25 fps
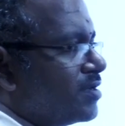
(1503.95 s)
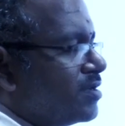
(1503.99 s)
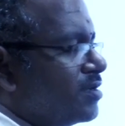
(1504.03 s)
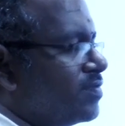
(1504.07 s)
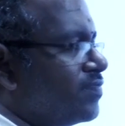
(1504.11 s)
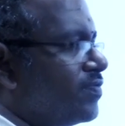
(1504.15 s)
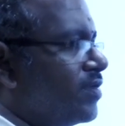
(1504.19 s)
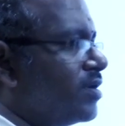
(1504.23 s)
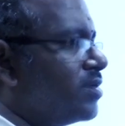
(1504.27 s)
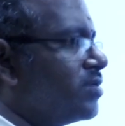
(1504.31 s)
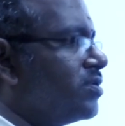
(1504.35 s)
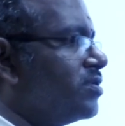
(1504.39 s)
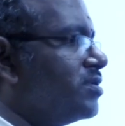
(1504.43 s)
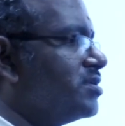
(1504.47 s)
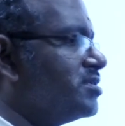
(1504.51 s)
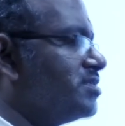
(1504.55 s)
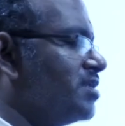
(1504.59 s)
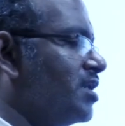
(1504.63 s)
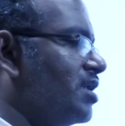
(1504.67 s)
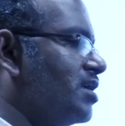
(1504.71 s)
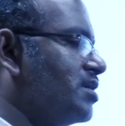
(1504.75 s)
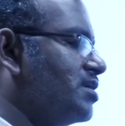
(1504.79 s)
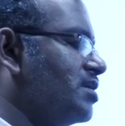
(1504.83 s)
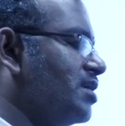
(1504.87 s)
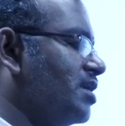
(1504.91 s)
If you are going to
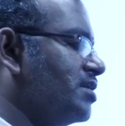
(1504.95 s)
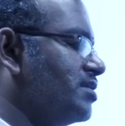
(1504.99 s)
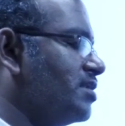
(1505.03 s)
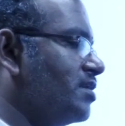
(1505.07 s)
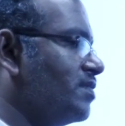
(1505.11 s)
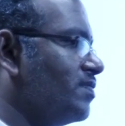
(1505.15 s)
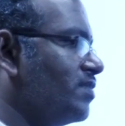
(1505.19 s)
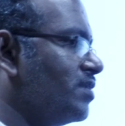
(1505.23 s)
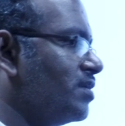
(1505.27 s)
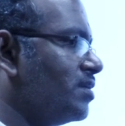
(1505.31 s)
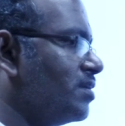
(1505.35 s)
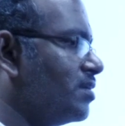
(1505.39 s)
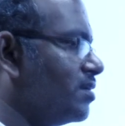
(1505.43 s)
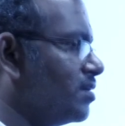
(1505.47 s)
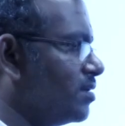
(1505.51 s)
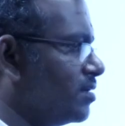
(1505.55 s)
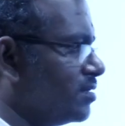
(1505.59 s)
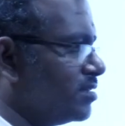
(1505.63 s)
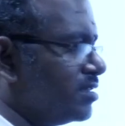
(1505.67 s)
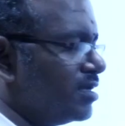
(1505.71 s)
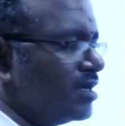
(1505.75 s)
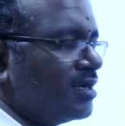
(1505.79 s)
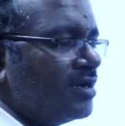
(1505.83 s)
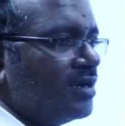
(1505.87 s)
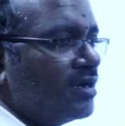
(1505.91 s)
select other one,
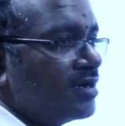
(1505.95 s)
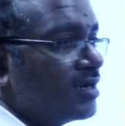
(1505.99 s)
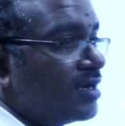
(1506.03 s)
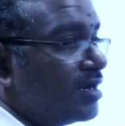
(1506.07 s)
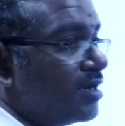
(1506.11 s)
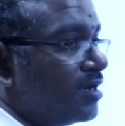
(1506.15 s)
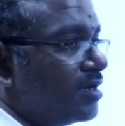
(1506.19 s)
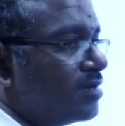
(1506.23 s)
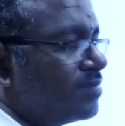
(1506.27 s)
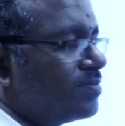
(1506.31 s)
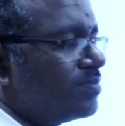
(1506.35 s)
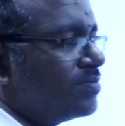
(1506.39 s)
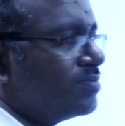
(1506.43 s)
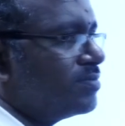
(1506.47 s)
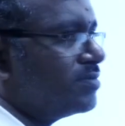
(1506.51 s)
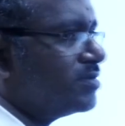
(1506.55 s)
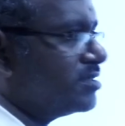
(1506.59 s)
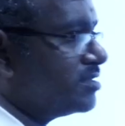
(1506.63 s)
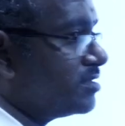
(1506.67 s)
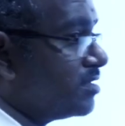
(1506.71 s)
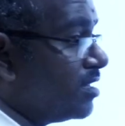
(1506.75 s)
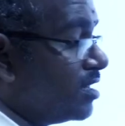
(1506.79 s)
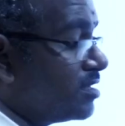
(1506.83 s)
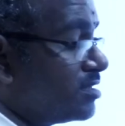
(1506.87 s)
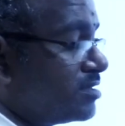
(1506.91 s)
the drug
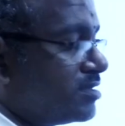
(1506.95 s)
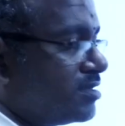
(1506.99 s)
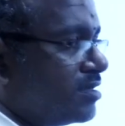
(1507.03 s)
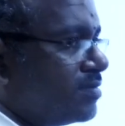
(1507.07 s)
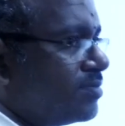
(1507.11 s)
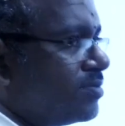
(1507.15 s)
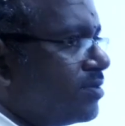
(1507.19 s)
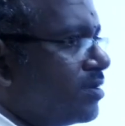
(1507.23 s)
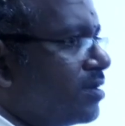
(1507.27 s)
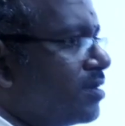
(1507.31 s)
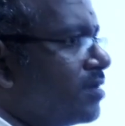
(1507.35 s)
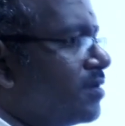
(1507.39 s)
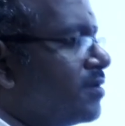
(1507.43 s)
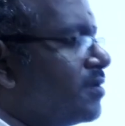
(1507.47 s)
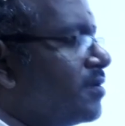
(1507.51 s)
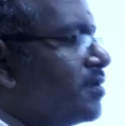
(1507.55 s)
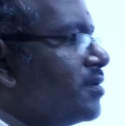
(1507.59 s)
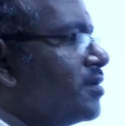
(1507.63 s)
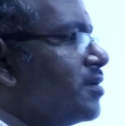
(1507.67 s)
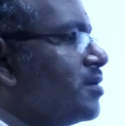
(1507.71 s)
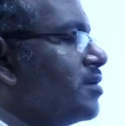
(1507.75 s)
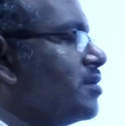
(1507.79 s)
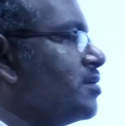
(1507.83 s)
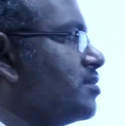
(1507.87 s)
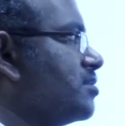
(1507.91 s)
is not stable,
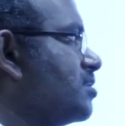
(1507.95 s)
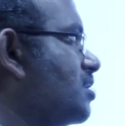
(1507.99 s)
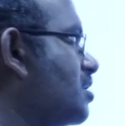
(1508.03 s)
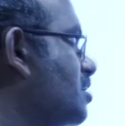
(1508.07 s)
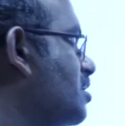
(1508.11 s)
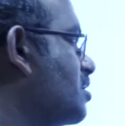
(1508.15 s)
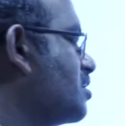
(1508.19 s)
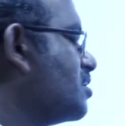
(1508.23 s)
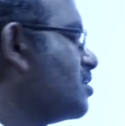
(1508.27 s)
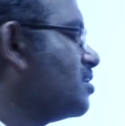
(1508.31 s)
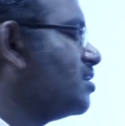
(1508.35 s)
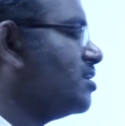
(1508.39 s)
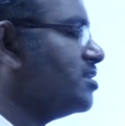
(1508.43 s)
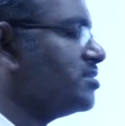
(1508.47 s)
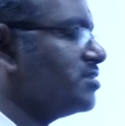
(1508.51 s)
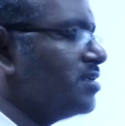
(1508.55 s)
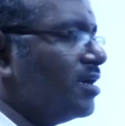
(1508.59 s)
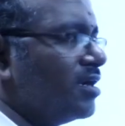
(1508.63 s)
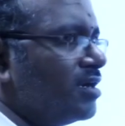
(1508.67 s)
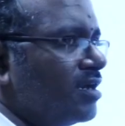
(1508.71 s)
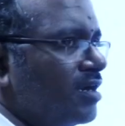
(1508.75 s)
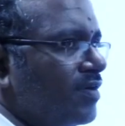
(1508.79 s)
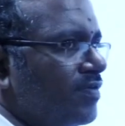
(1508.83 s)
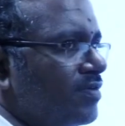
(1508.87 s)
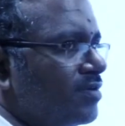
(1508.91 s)
the drug does
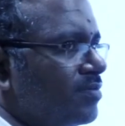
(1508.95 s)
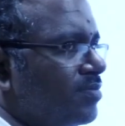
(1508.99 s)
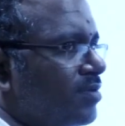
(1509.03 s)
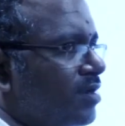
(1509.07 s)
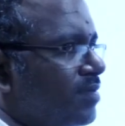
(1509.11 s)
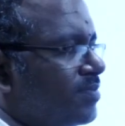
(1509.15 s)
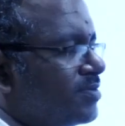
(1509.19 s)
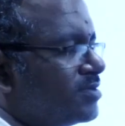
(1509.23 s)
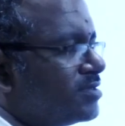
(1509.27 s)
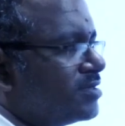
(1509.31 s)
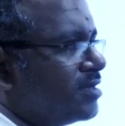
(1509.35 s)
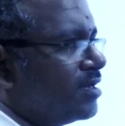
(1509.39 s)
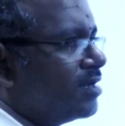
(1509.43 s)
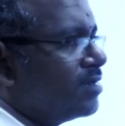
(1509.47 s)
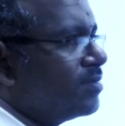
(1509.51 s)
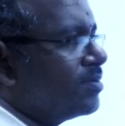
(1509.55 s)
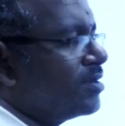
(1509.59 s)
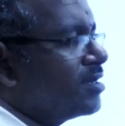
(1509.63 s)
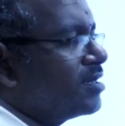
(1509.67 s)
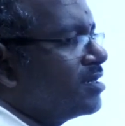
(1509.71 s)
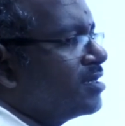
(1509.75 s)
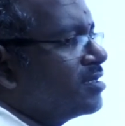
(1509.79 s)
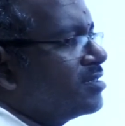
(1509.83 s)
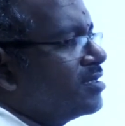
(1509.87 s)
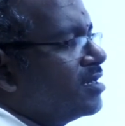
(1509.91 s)
not having proper
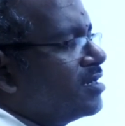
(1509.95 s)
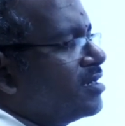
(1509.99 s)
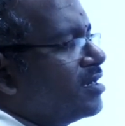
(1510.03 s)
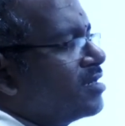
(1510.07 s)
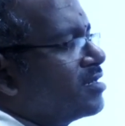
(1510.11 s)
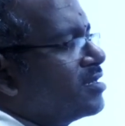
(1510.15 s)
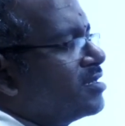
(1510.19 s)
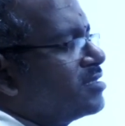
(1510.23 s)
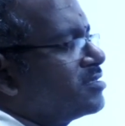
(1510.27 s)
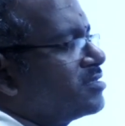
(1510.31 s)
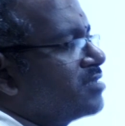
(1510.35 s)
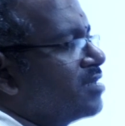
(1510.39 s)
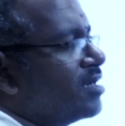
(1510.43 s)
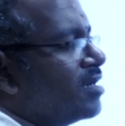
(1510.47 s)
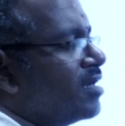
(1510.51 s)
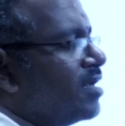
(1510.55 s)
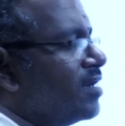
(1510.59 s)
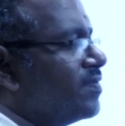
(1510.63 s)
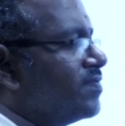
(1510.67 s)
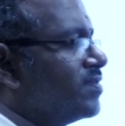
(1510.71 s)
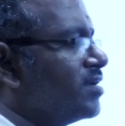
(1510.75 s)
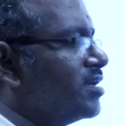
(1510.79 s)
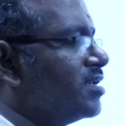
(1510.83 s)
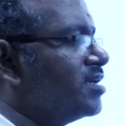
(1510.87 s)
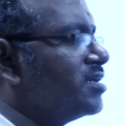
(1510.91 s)
solubility, the drug does not
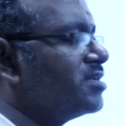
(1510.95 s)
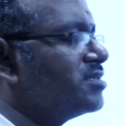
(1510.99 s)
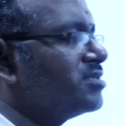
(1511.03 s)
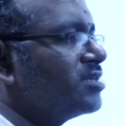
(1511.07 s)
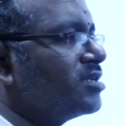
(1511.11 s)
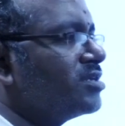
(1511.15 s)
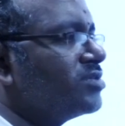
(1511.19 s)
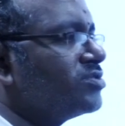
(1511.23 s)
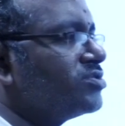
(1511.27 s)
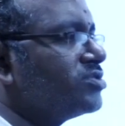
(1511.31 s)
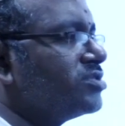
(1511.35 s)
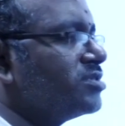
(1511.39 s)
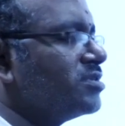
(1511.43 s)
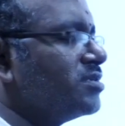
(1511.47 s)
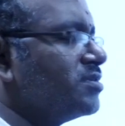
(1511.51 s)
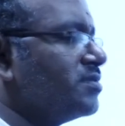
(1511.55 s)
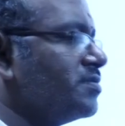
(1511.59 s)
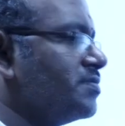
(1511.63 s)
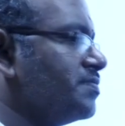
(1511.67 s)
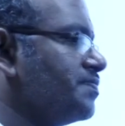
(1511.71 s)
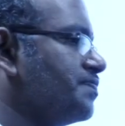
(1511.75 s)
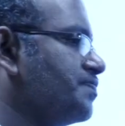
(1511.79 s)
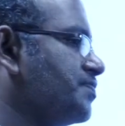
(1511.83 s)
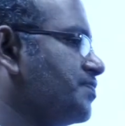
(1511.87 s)
having any dissolution.